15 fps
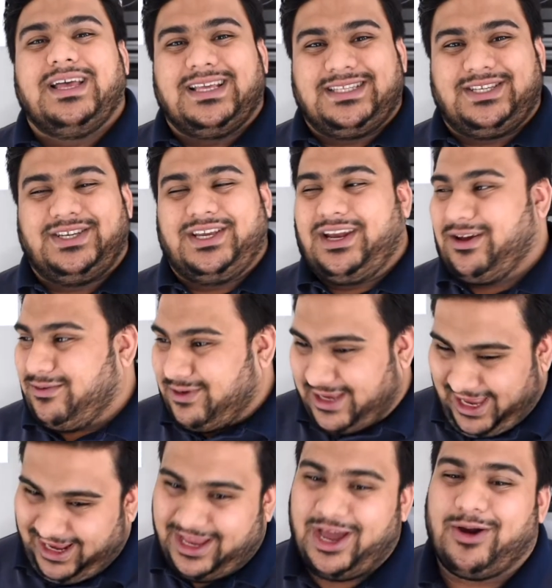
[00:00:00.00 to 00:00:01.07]
to, you know,
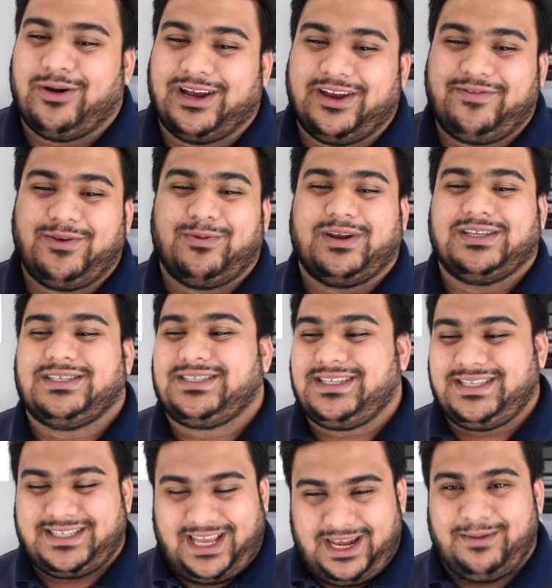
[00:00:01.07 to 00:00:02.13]
get going. If you want to just
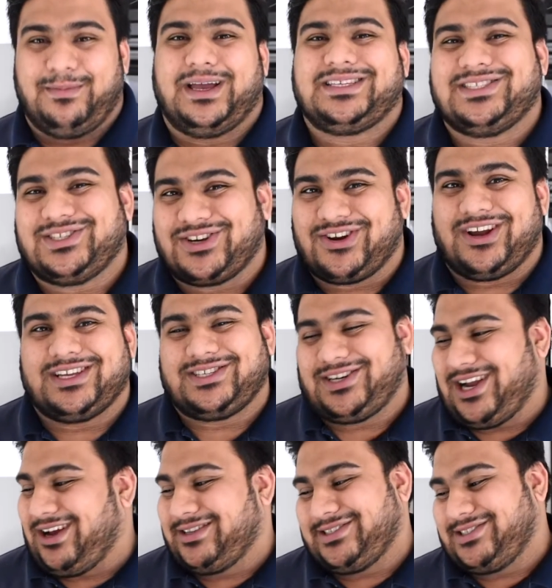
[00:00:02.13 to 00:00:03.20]
send a message across your
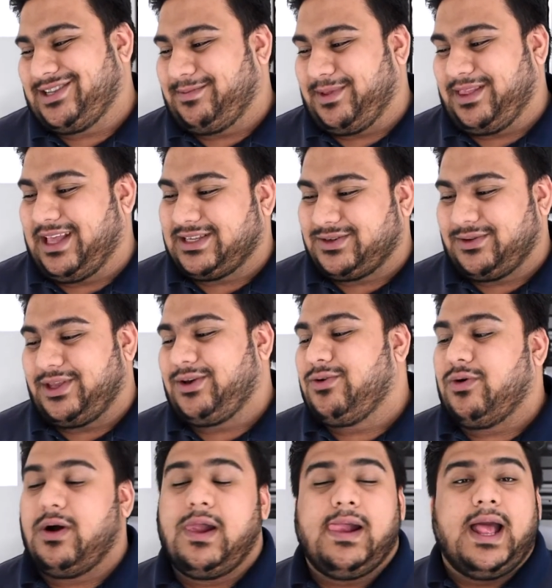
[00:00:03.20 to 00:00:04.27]
house or something, that's really
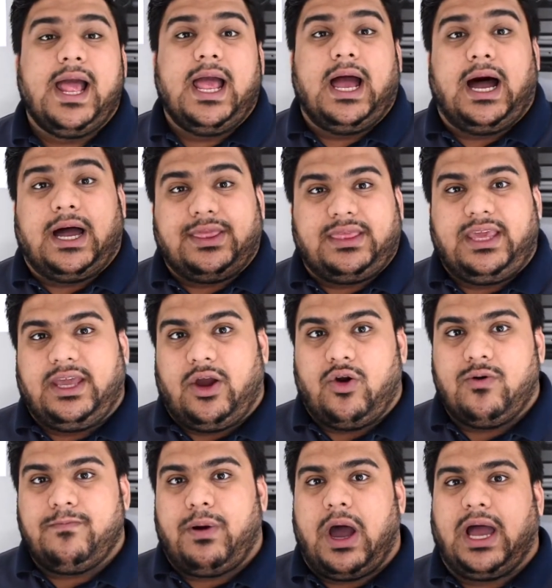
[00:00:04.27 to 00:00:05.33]
cool. The
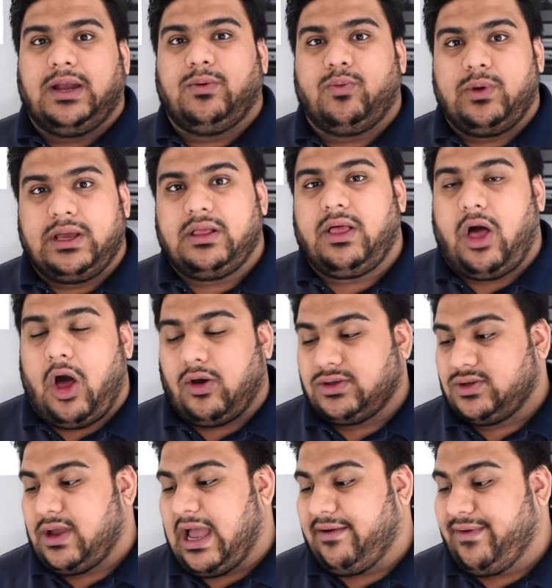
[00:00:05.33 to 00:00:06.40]
HomePod will
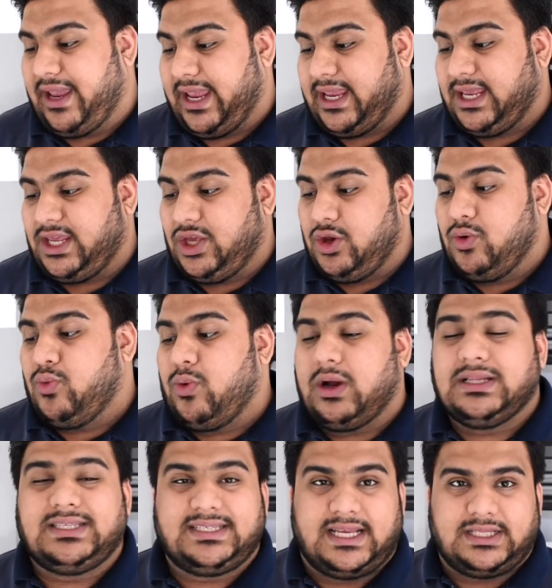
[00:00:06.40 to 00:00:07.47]
also have a
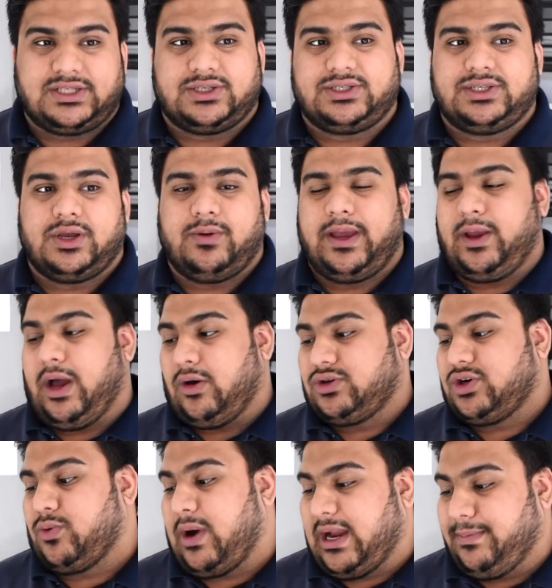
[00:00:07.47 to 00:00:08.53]
U1 sensor, so a
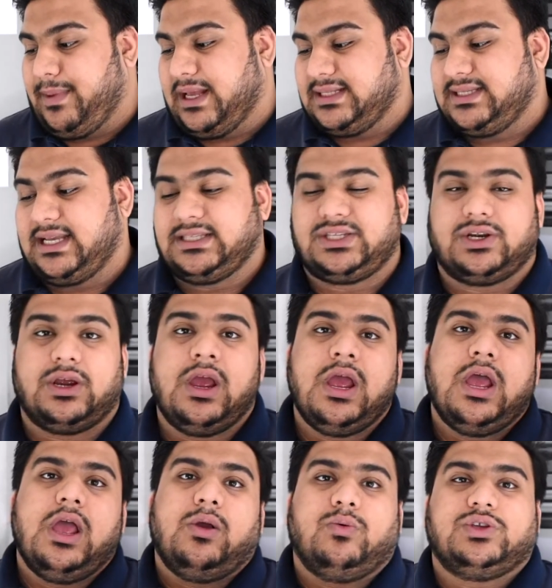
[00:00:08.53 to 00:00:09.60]
ultra wideband sensor,
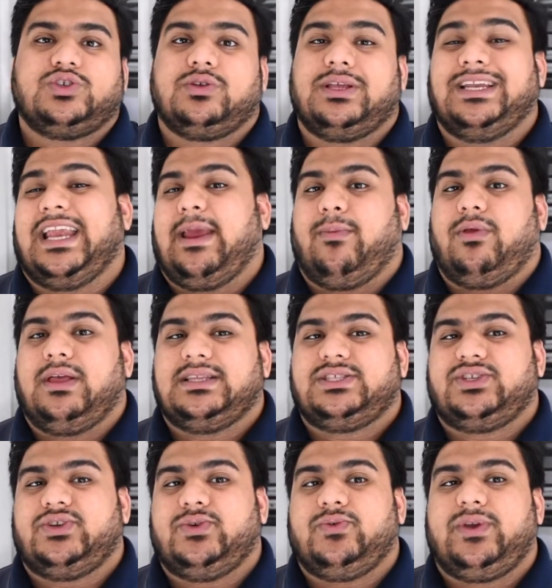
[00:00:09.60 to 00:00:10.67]
which will enable it
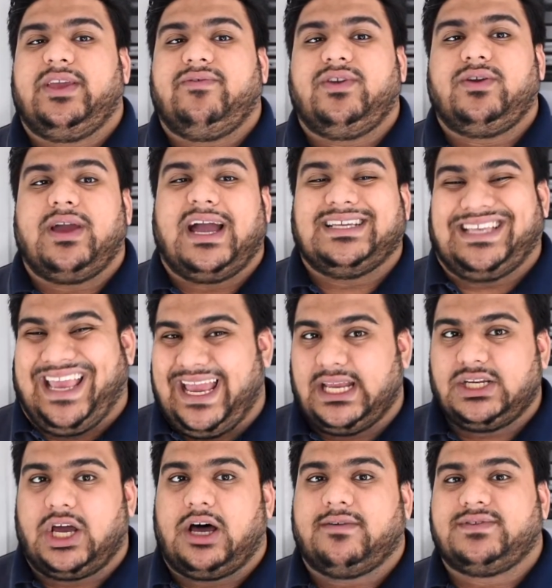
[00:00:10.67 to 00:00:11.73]
to give you guys
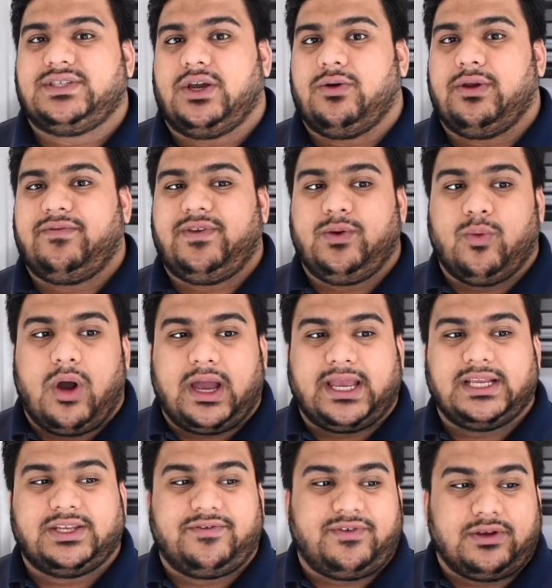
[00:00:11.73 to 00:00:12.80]
handoff. So if
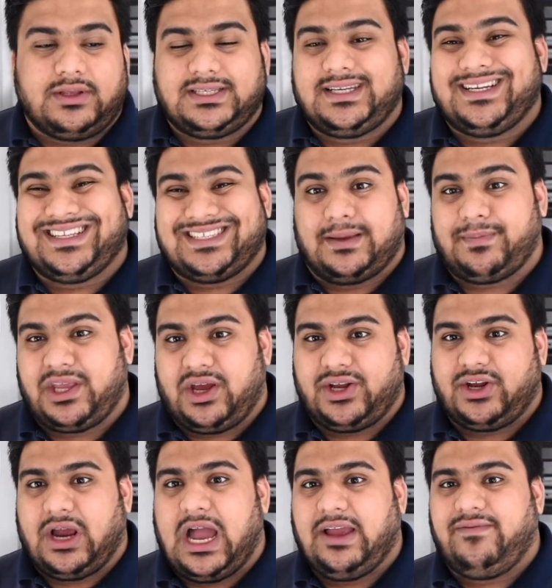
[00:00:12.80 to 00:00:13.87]
you're listening to something on
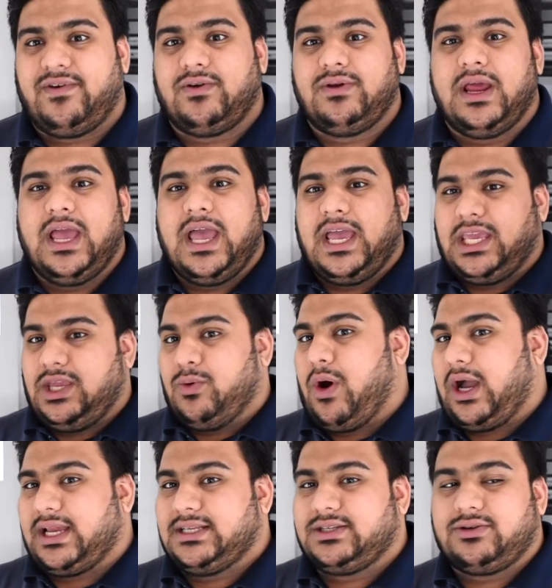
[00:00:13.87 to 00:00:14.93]
your iPhone, you
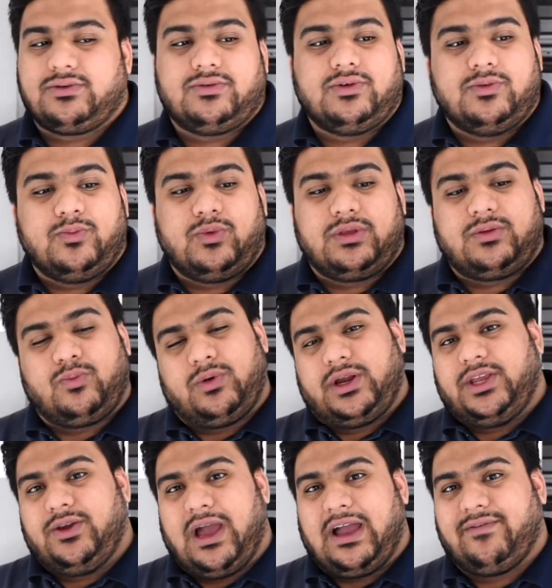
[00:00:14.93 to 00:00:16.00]
walk into a room where
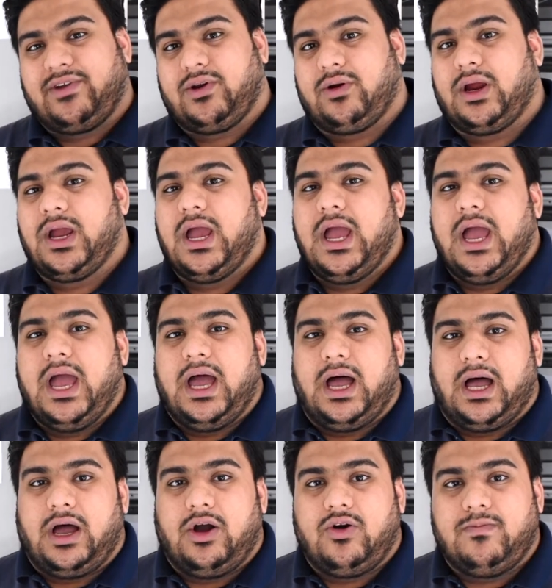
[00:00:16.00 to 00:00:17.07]
you have your
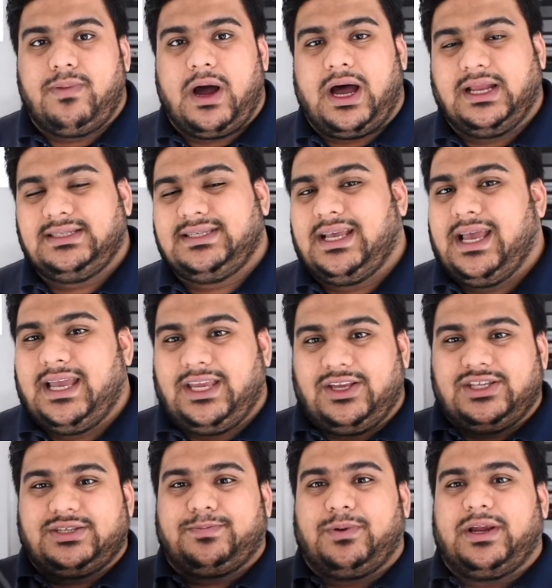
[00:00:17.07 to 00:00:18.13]
HomePods, you
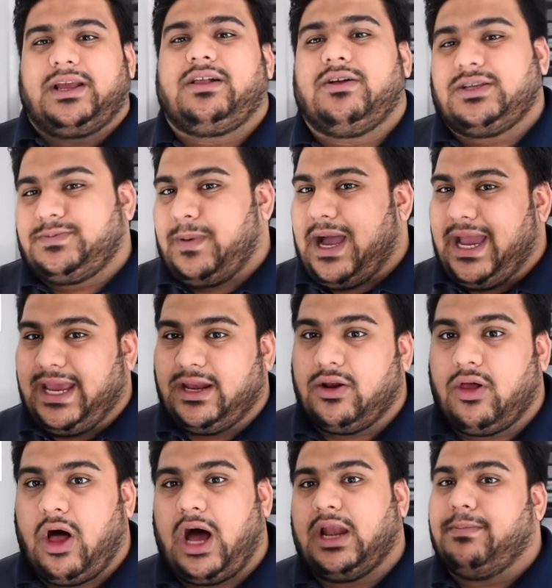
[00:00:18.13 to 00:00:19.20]
just bring it close by and
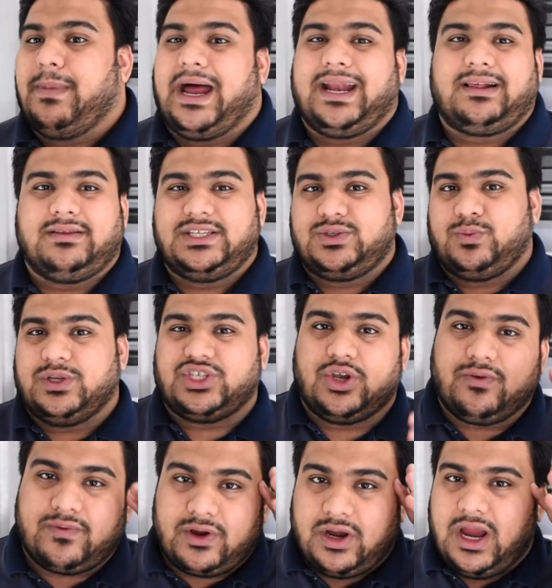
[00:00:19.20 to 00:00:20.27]
it'll automatically switch
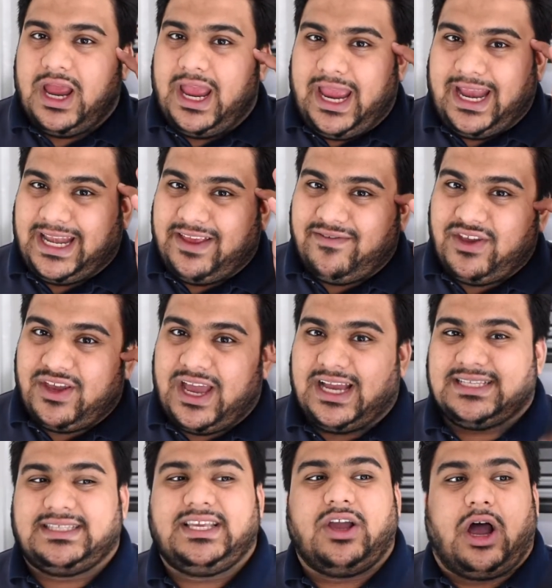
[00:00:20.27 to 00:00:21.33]
over and give you
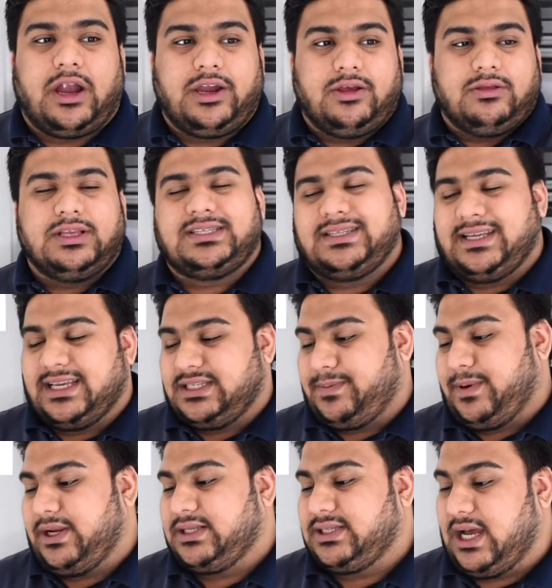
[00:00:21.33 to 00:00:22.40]
guys the audio listening
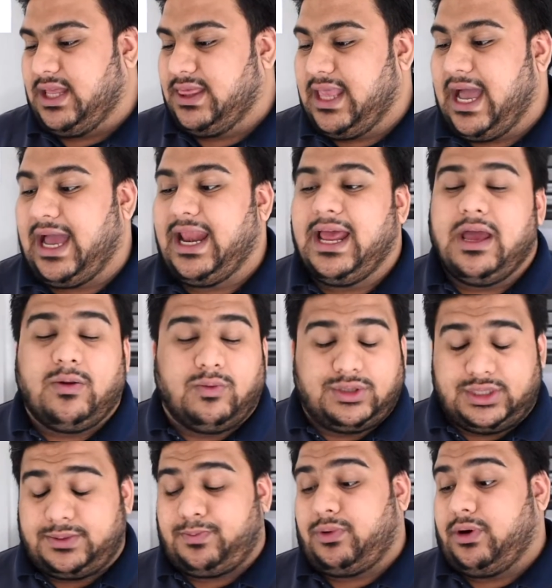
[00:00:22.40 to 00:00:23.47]
experience on that, which
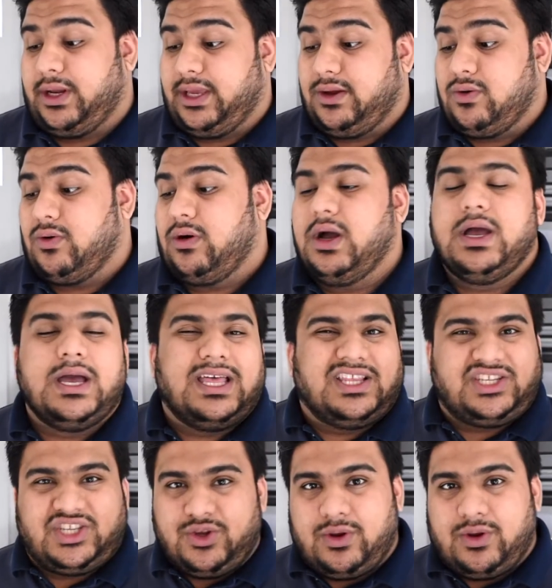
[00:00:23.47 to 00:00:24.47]
is pretty cool. Two